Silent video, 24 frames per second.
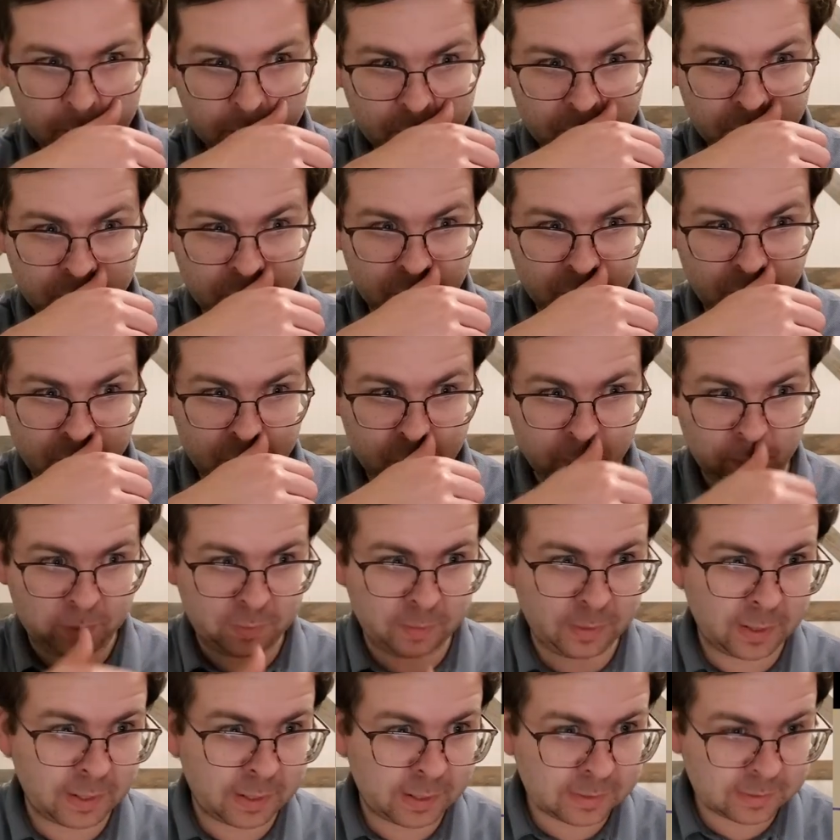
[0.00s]
So doing
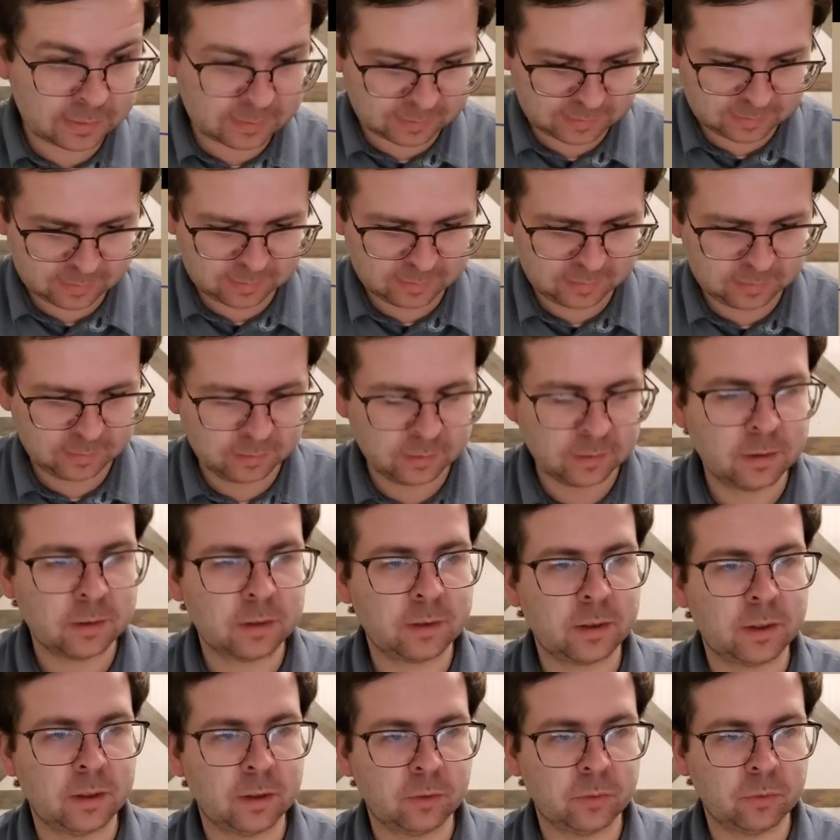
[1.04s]
that
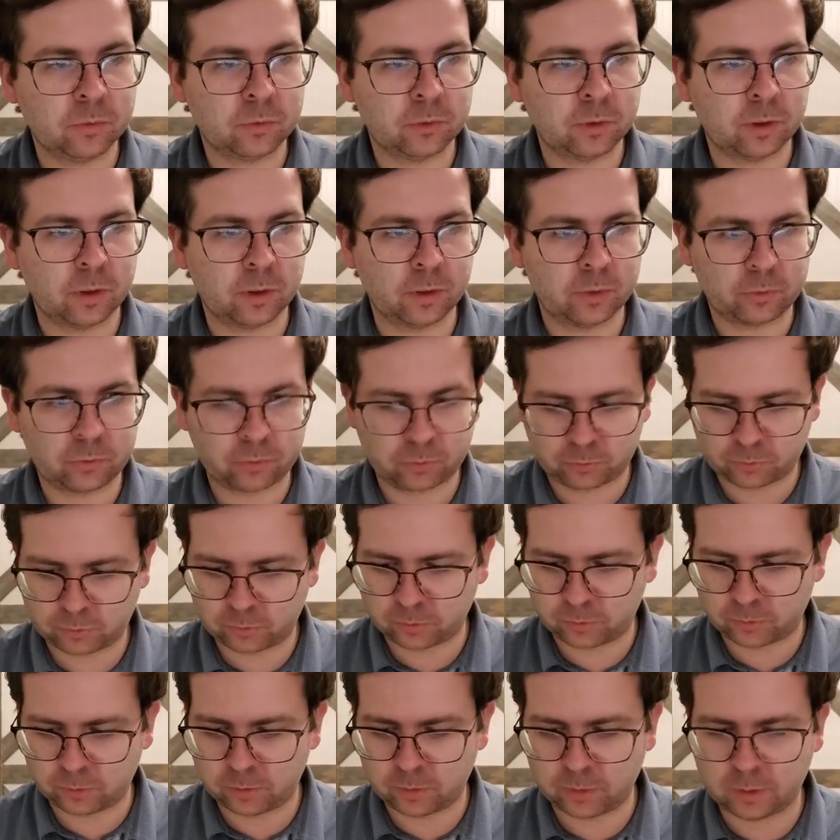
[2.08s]
gives
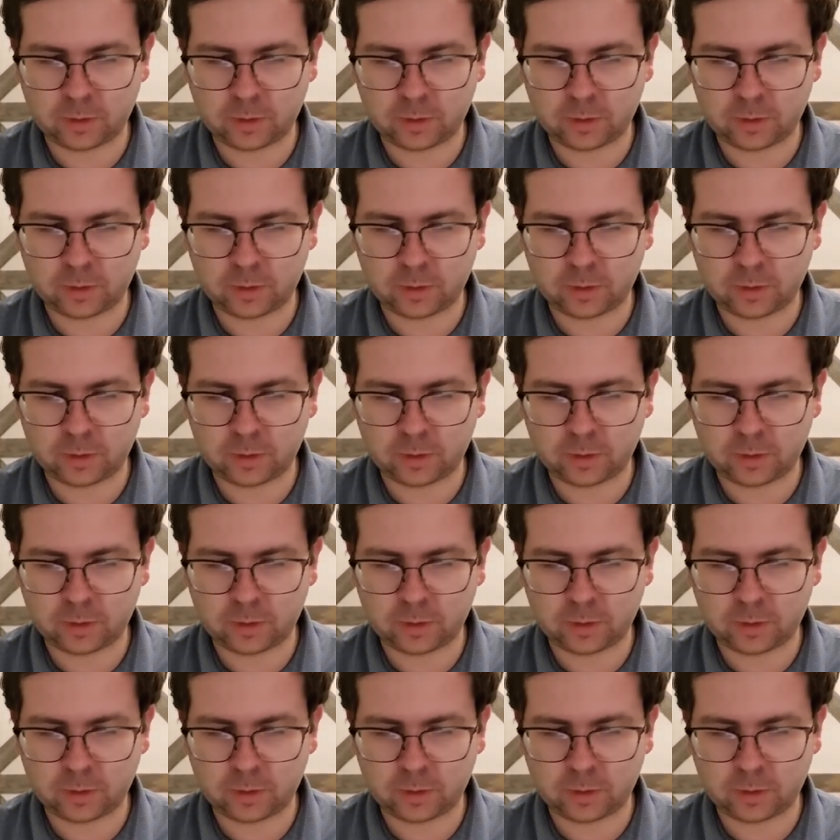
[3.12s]
us